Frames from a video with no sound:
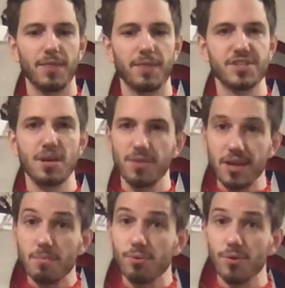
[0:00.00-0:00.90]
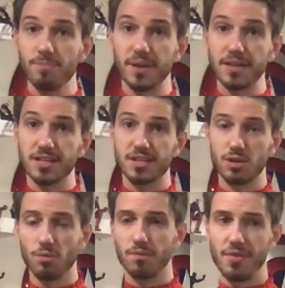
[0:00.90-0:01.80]
Some of the improvements, let's
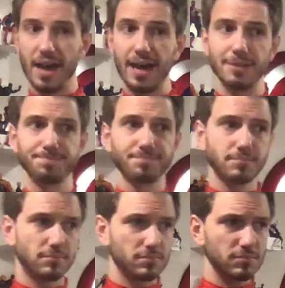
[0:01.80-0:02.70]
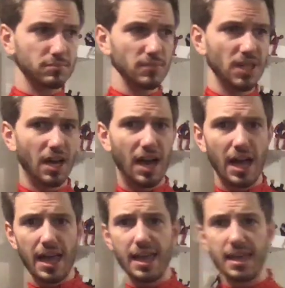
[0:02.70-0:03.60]
go over that.
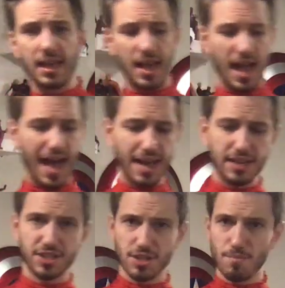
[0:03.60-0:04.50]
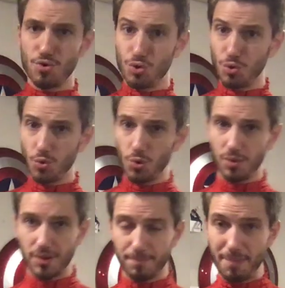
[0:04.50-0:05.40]
I added some
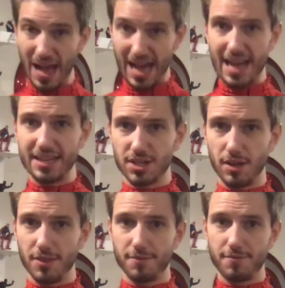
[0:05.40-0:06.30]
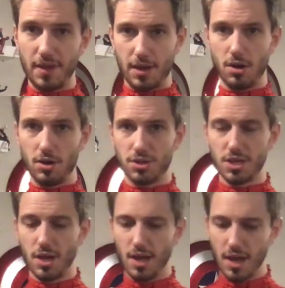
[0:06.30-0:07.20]
new pads on the
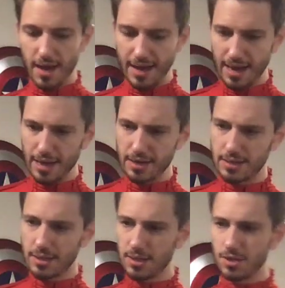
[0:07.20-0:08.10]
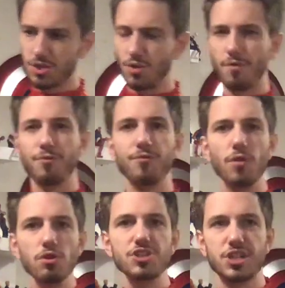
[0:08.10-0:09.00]
fingers, and So the
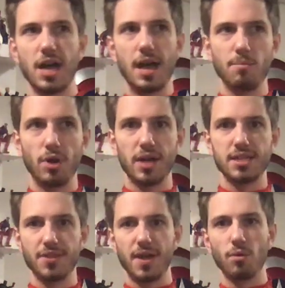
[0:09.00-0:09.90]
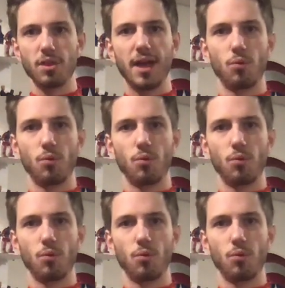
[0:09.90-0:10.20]
first time what I did, they were like